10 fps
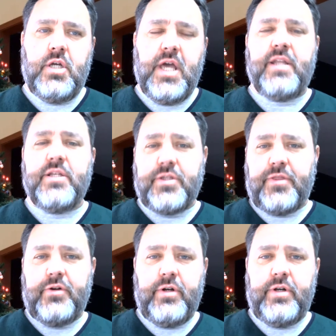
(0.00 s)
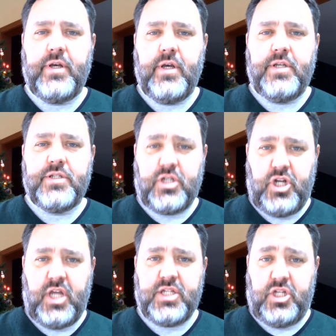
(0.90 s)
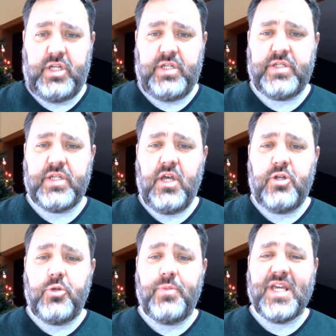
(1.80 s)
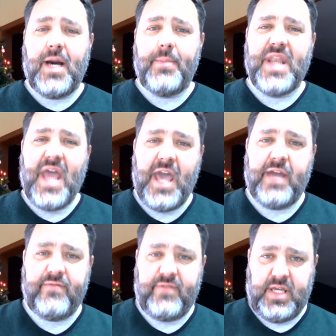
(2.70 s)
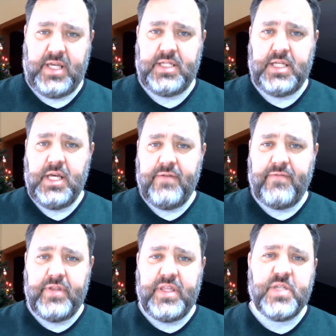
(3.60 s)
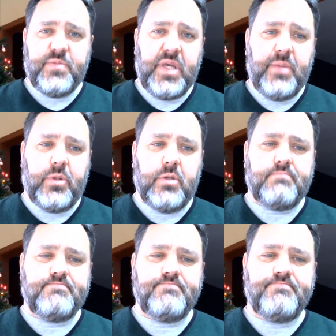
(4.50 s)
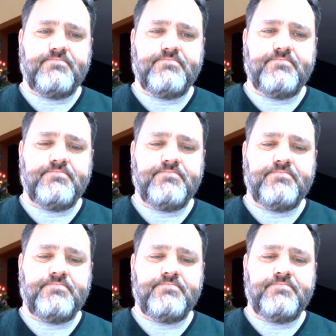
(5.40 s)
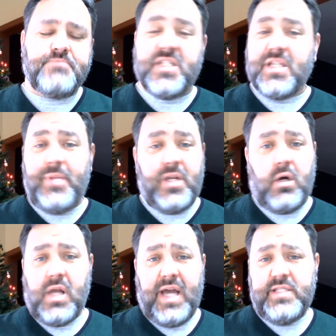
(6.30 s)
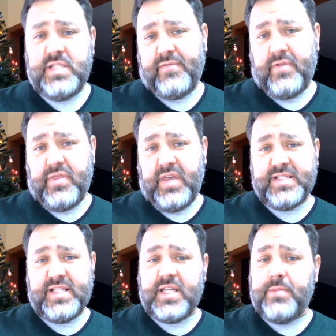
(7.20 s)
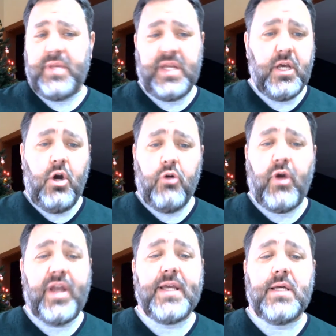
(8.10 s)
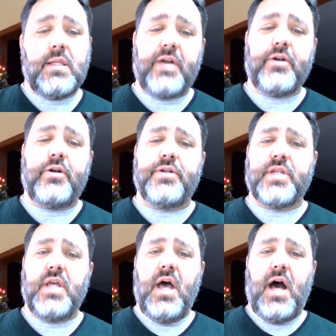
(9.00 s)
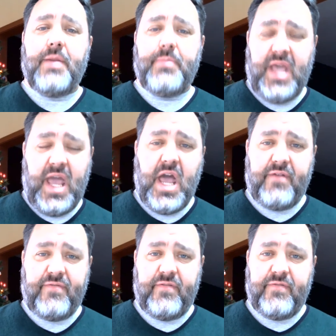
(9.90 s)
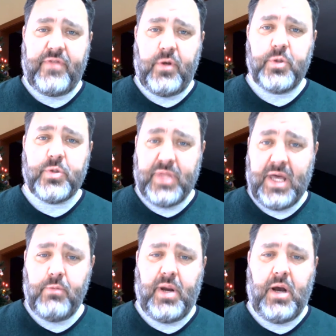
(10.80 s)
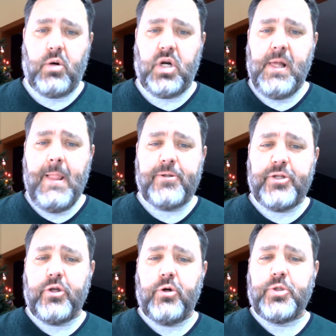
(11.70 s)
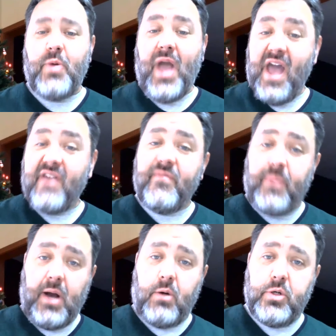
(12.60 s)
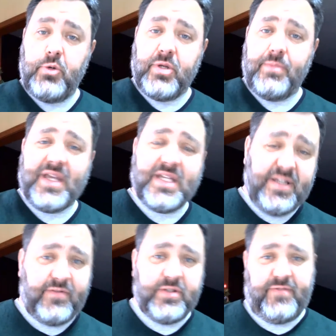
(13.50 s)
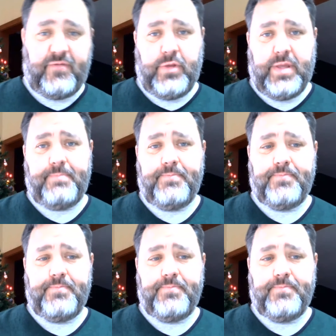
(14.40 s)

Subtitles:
And his third suggestion is to become an advocate for these people. This can mean all kinds of different things. It can mean writing letters on behalf of those without power to those who have power, who can make a difference for them.